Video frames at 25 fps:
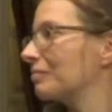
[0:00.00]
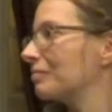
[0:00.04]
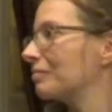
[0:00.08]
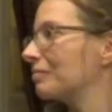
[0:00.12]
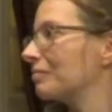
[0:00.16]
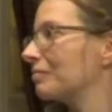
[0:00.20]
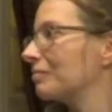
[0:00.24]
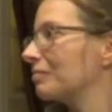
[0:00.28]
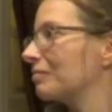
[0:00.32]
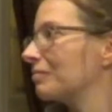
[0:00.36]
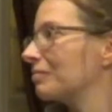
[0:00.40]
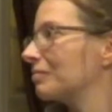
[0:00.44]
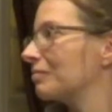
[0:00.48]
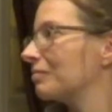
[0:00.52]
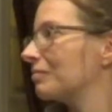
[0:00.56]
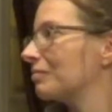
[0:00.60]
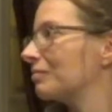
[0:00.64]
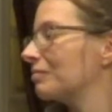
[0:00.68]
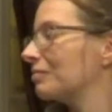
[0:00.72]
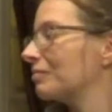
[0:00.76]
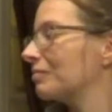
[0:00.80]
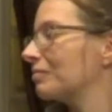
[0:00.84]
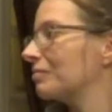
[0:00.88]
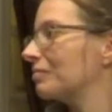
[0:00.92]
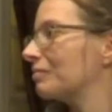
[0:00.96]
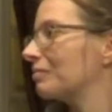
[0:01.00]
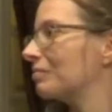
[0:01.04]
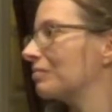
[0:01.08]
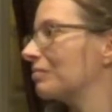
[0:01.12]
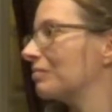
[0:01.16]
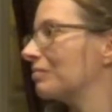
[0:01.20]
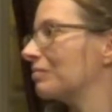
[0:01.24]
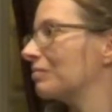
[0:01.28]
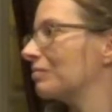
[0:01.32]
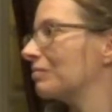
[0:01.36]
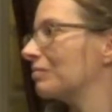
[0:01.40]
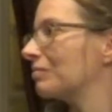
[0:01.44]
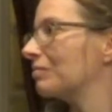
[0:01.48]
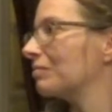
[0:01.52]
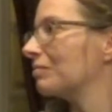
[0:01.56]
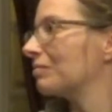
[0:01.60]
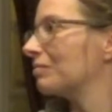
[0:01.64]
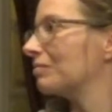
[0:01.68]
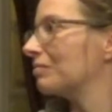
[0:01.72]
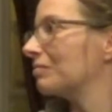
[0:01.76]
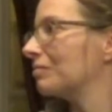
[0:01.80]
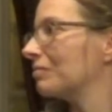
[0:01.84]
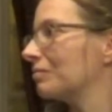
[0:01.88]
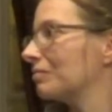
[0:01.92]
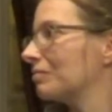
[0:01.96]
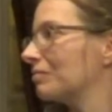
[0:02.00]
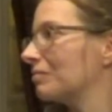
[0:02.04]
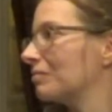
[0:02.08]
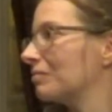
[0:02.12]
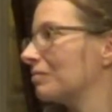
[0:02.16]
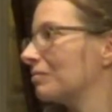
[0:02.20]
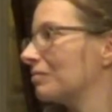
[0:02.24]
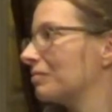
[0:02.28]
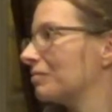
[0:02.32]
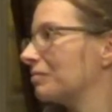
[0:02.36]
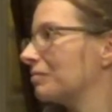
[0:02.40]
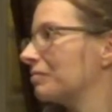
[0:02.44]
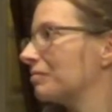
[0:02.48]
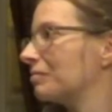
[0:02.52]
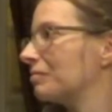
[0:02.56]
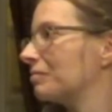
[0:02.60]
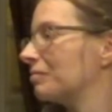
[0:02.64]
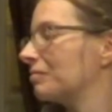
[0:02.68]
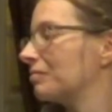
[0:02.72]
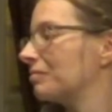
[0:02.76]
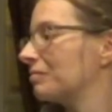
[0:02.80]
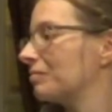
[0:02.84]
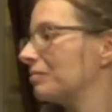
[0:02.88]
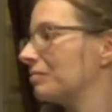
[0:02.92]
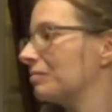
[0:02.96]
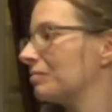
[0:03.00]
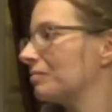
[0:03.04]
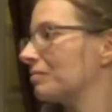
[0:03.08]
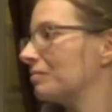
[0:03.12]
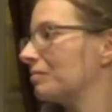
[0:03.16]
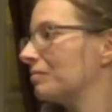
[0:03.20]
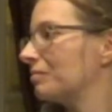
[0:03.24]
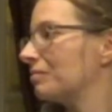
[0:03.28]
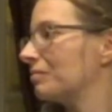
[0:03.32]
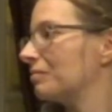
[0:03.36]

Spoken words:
(silent)